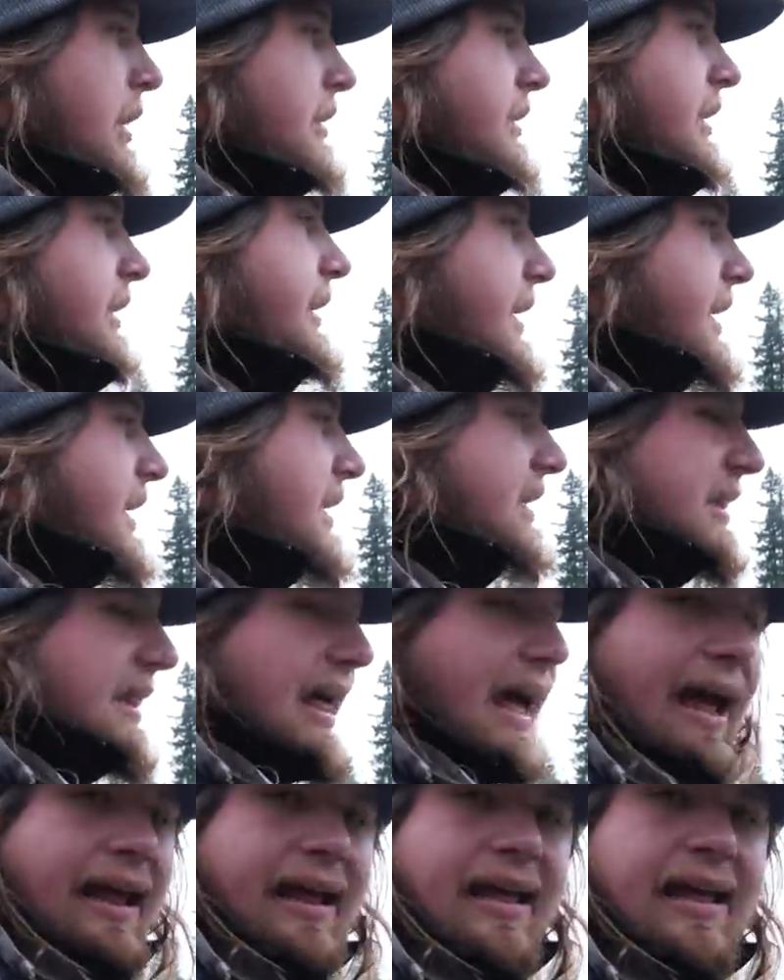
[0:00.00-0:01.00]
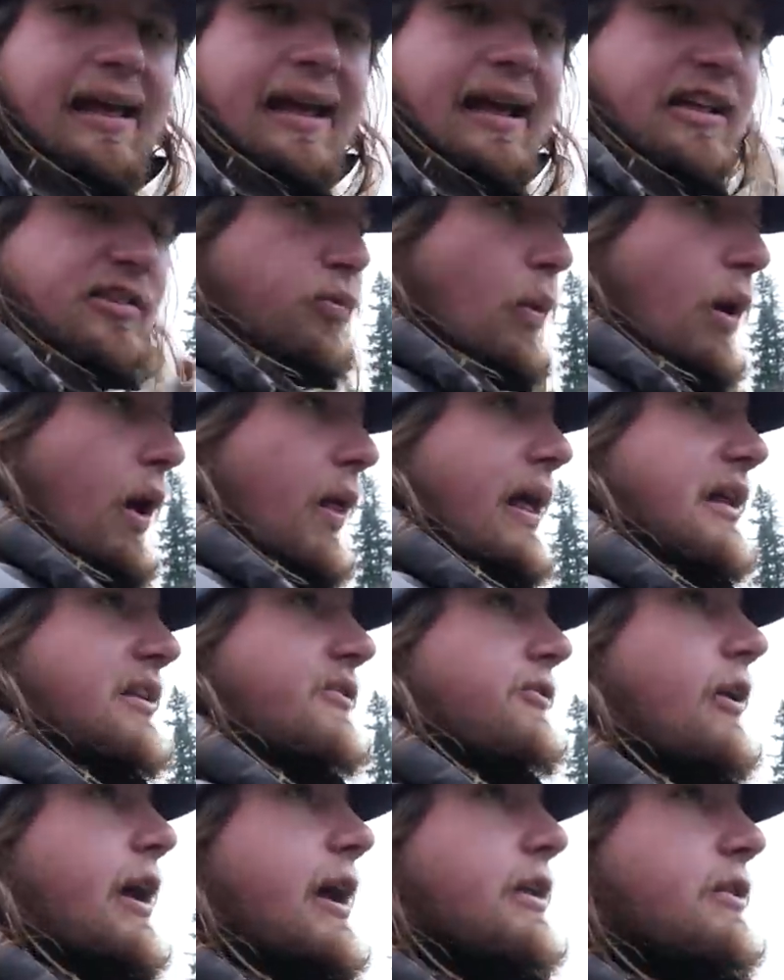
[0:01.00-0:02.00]
The key to that is while that's
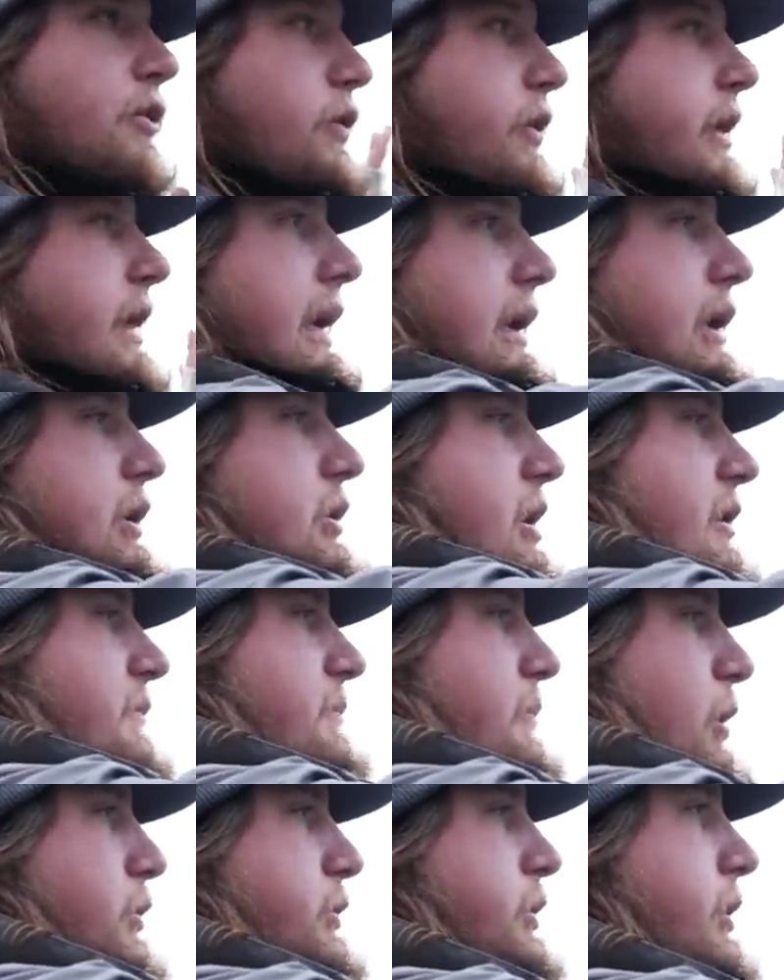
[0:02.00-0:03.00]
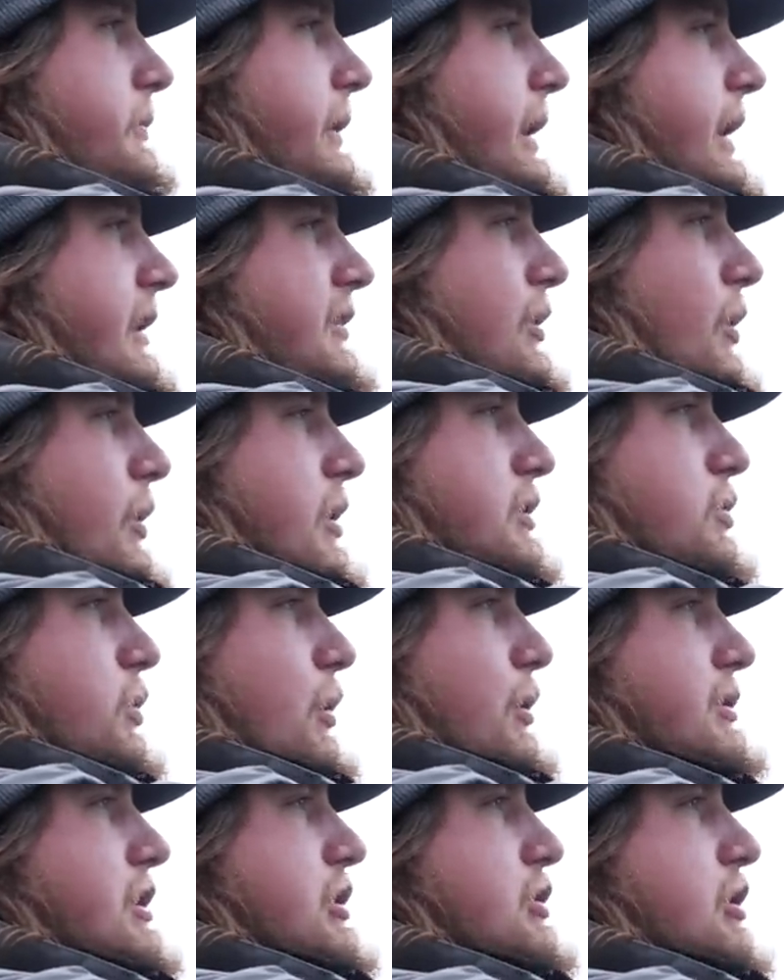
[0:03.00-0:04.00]
flying through the air, you have both your beads going
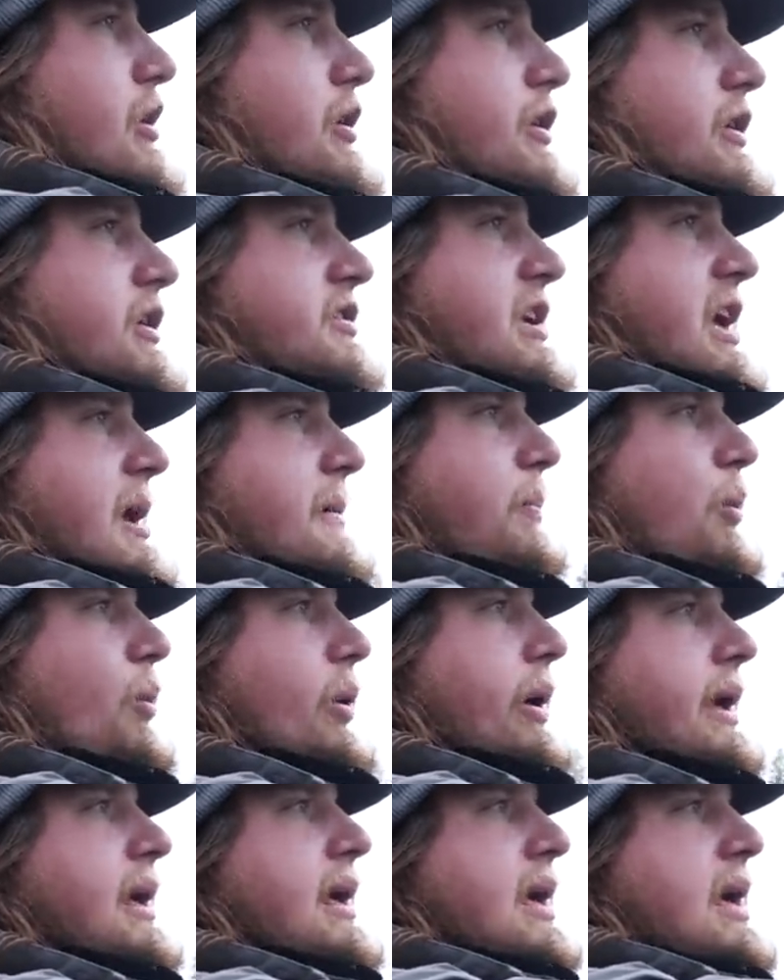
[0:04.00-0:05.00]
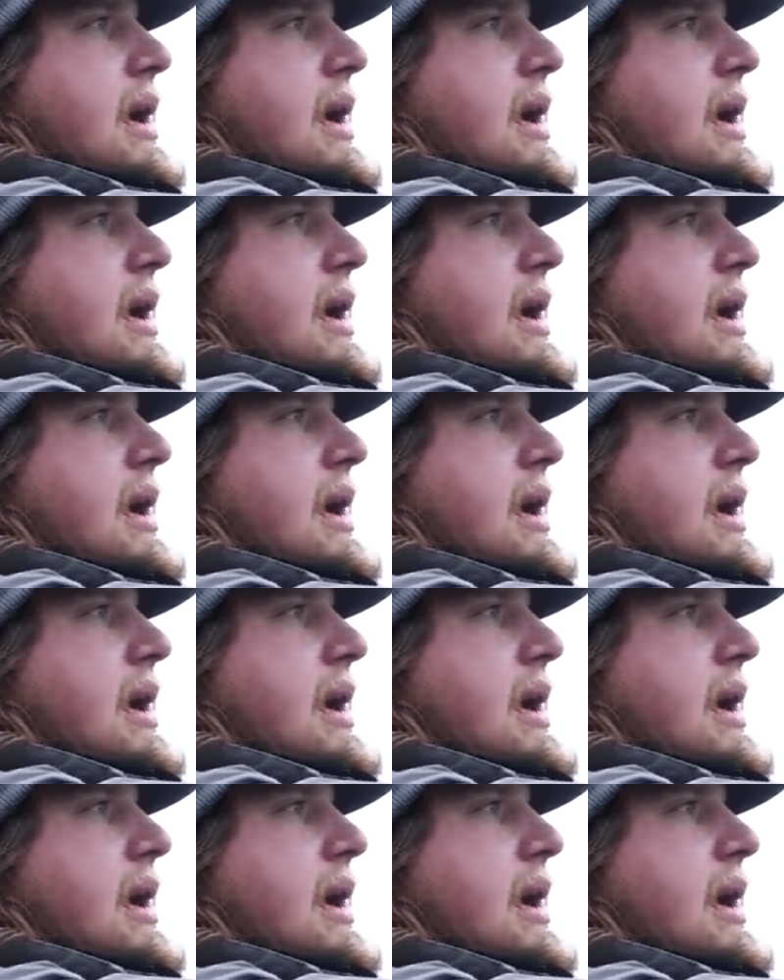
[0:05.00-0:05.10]
towards each other at the same point.